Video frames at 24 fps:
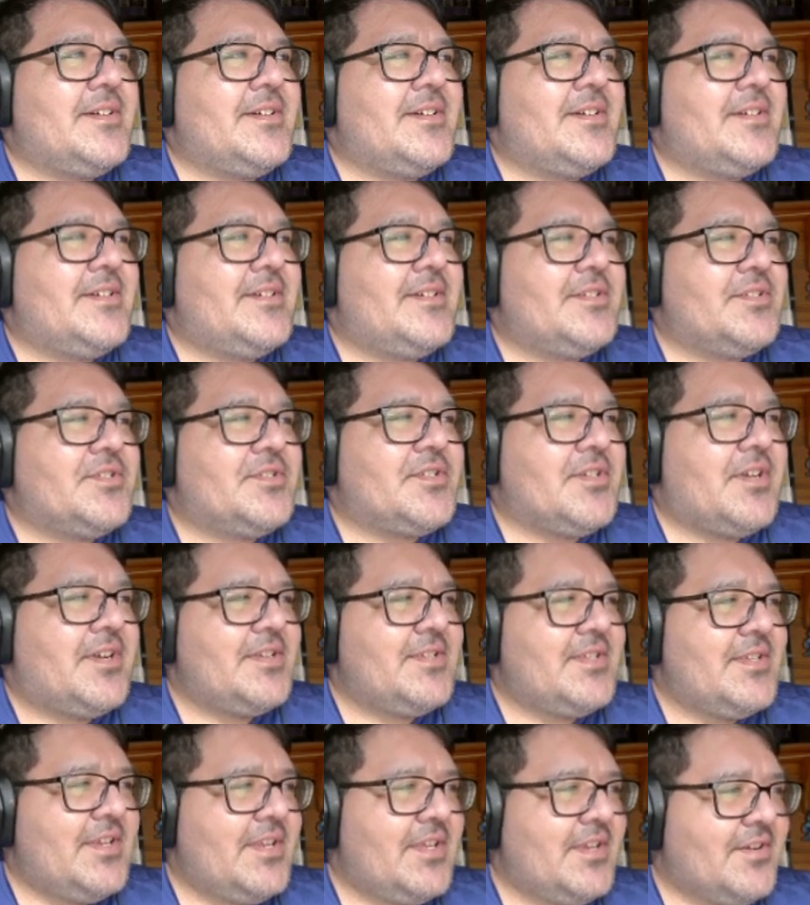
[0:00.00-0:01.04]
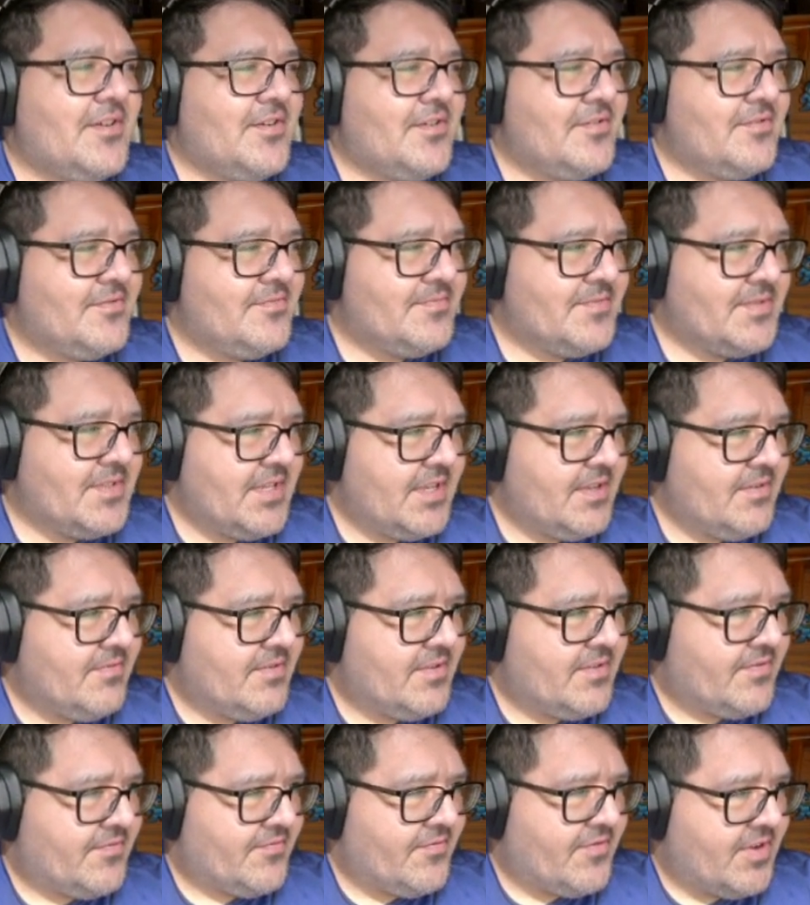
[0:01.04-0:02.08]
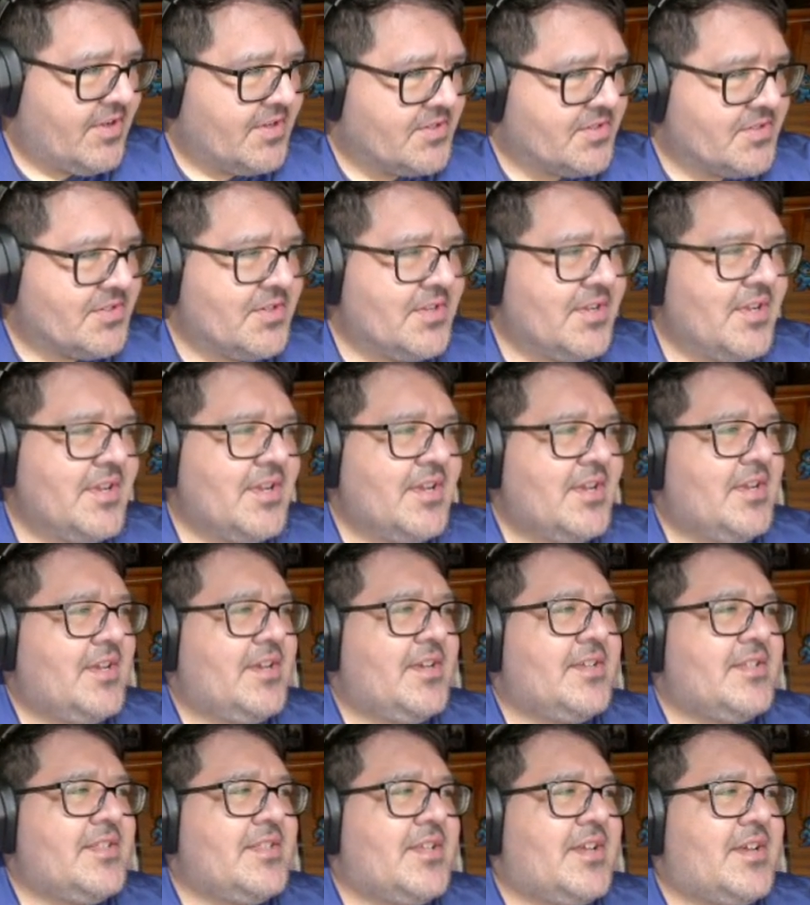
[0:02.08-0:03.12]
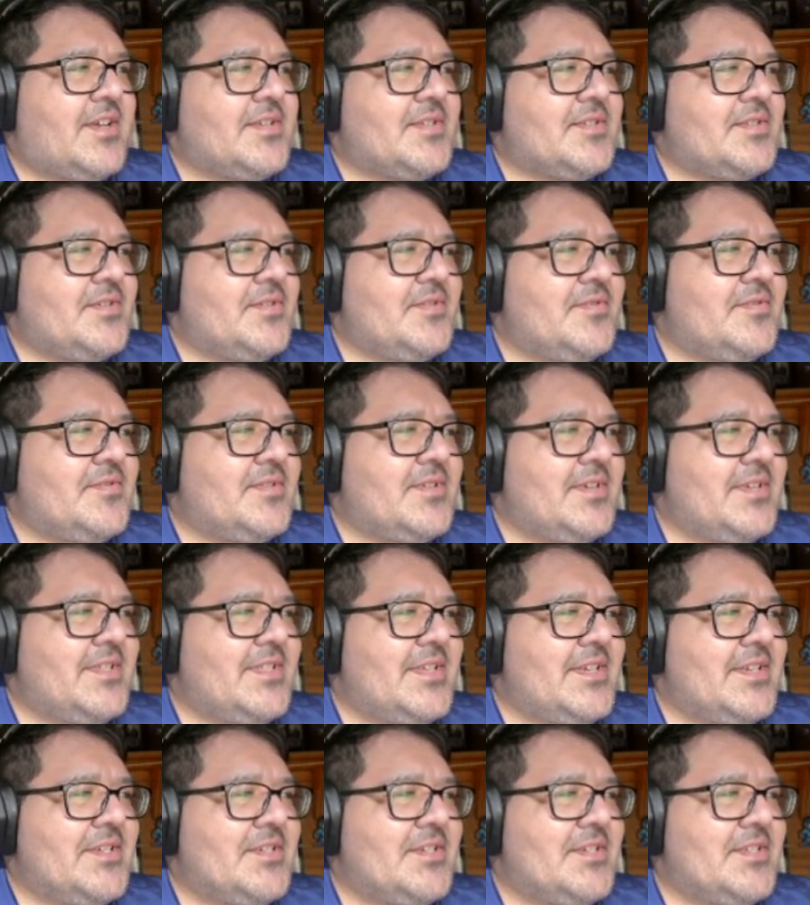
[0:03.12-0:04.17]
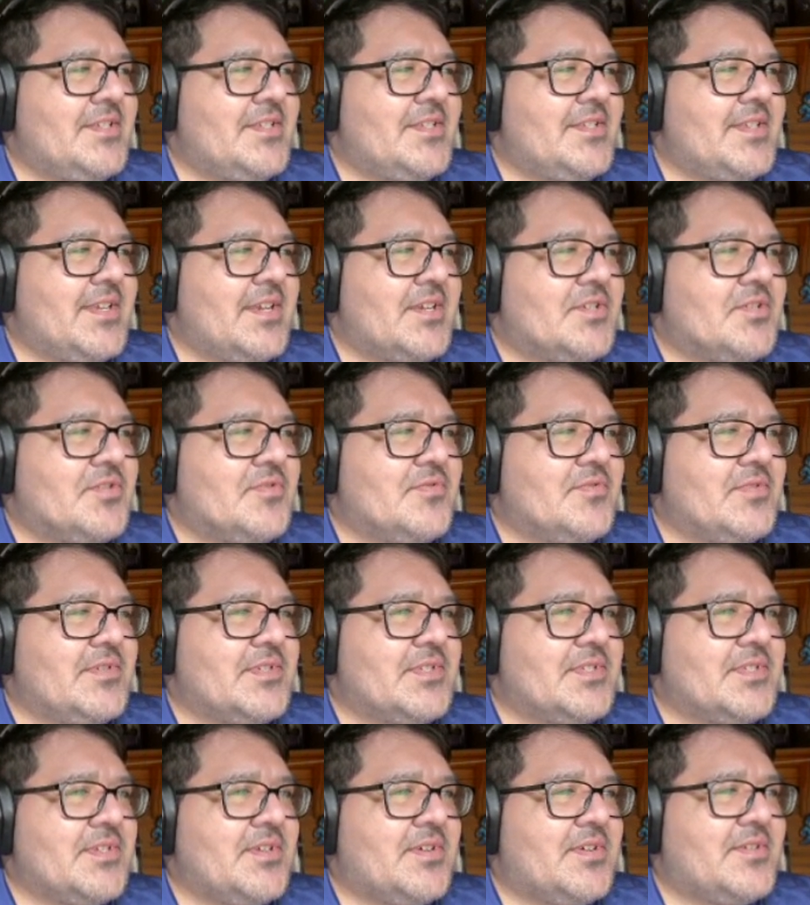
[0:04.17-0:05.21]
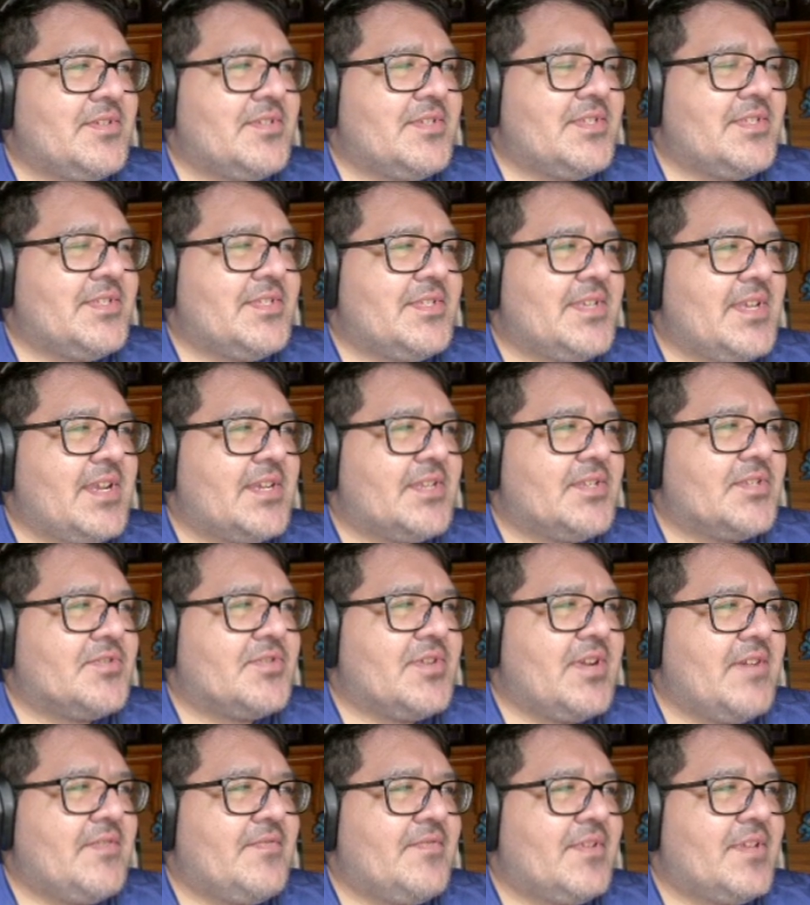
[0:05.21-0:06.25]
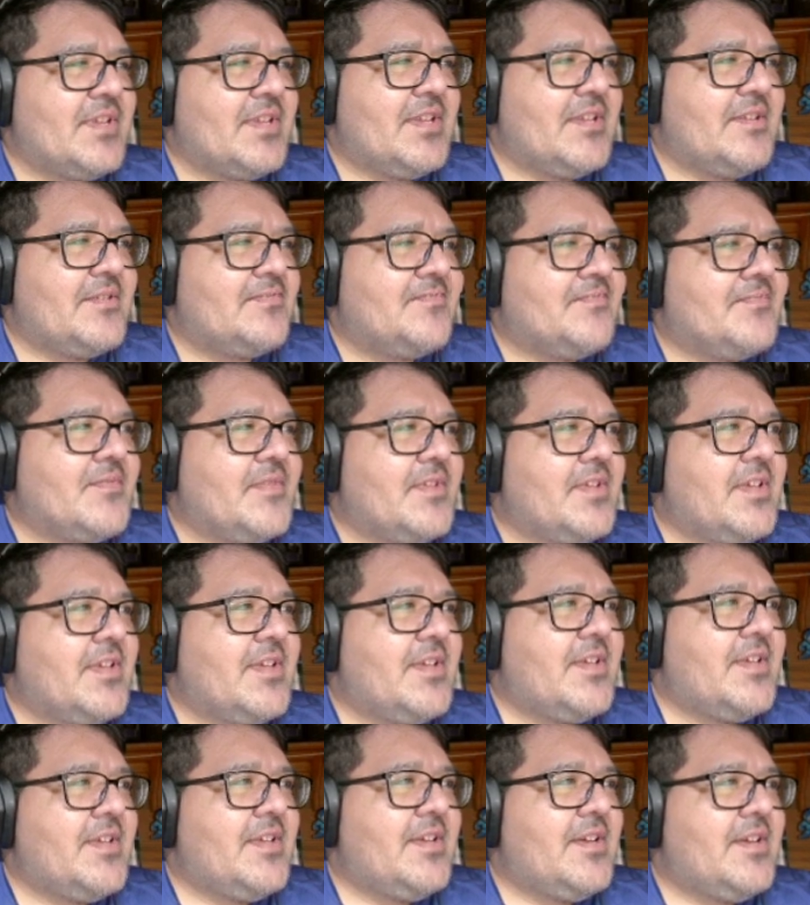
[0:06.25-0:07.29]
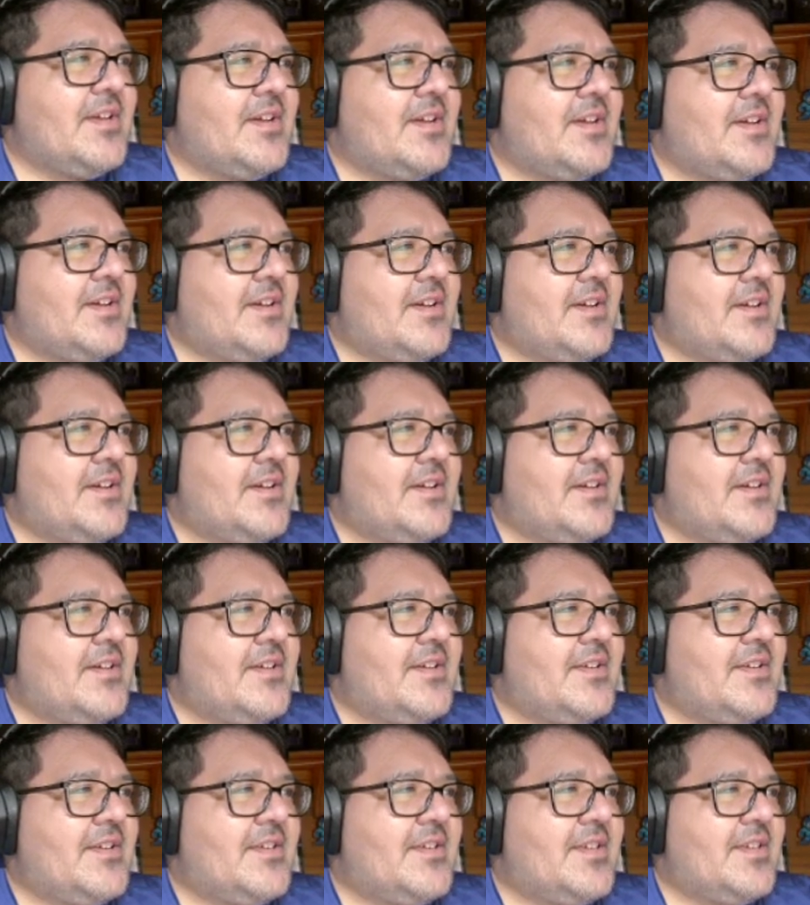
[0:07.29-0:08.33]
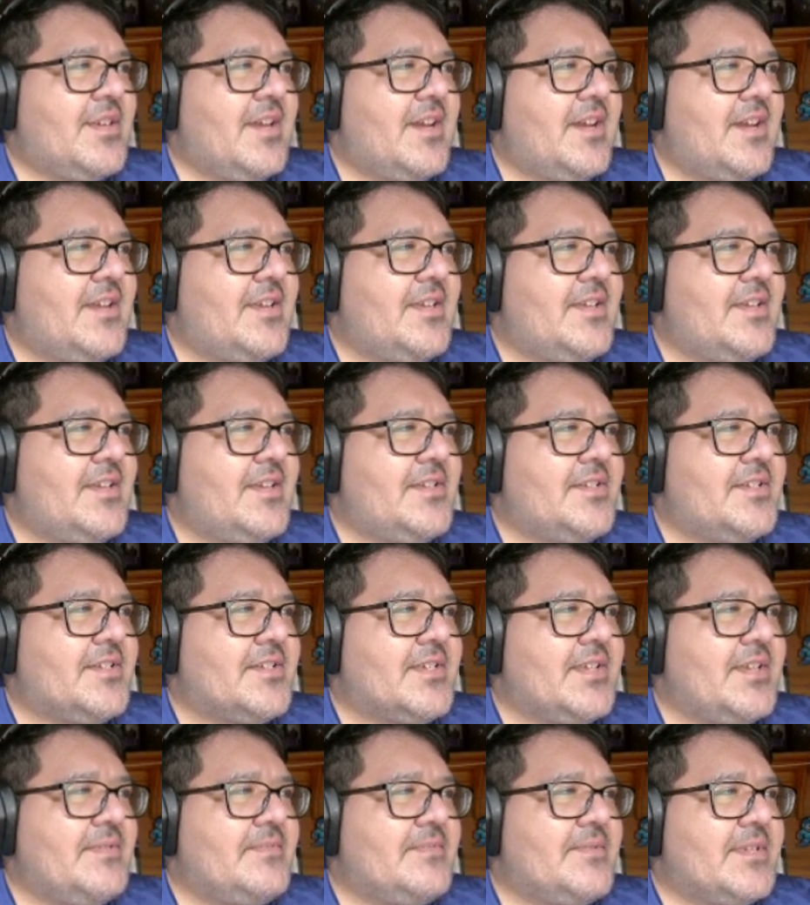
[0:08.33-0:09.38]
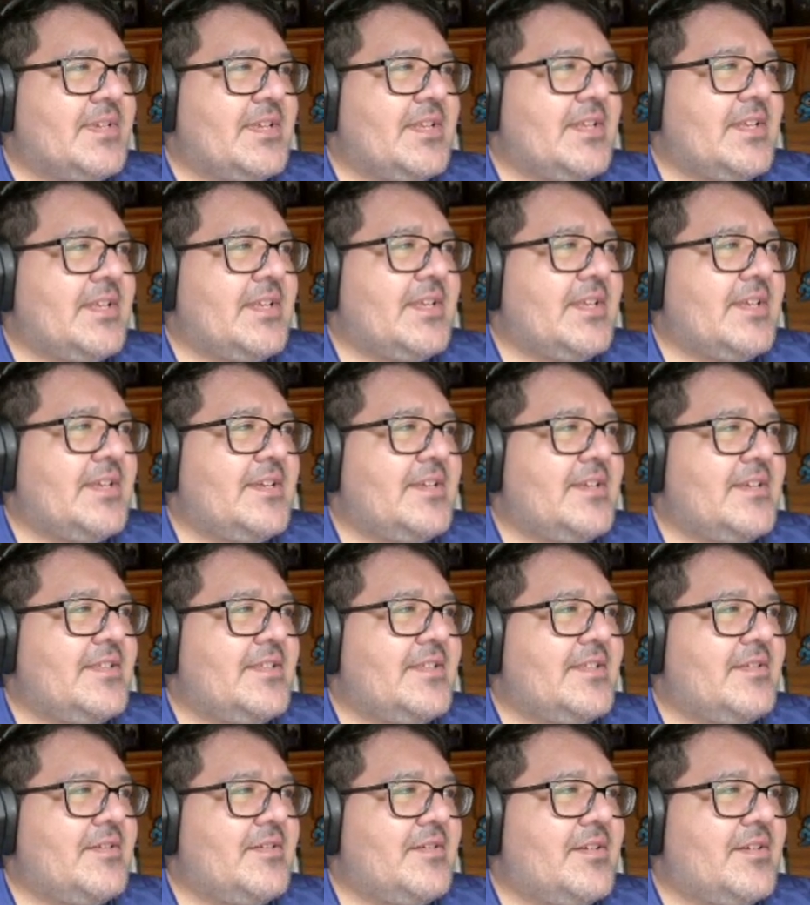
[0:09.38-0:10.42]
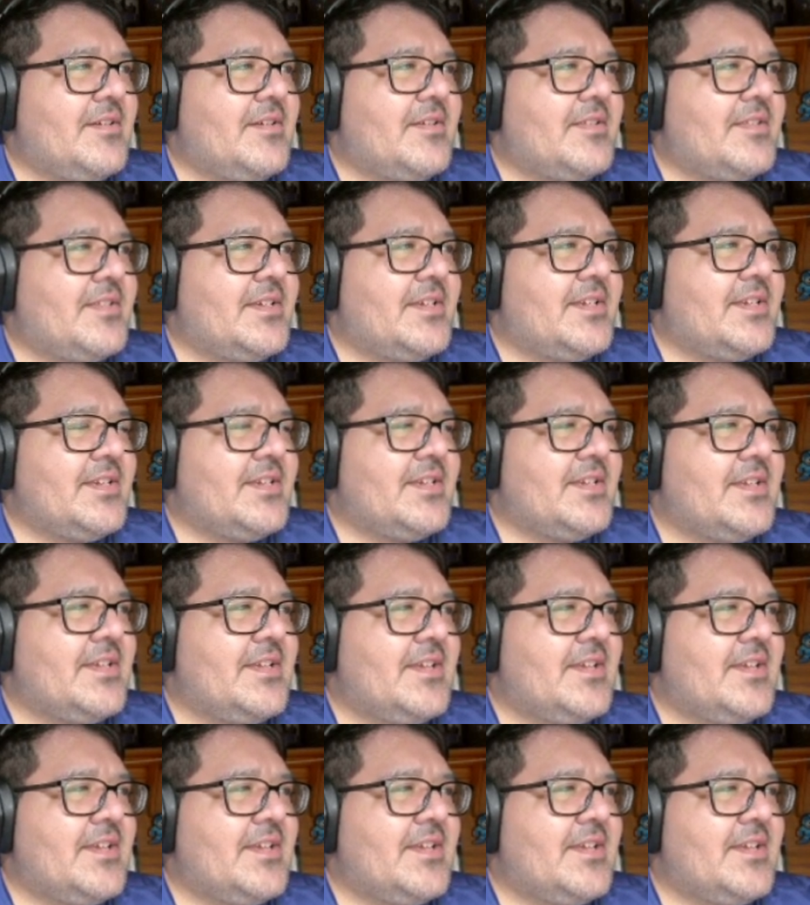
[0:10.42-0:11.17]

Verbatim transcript: uh, Sean Diddy Combs hit with fresh lawsuit alleging sexual assault, sex trafficking. Uh, yeah, he just keeps getting hit. Uh, the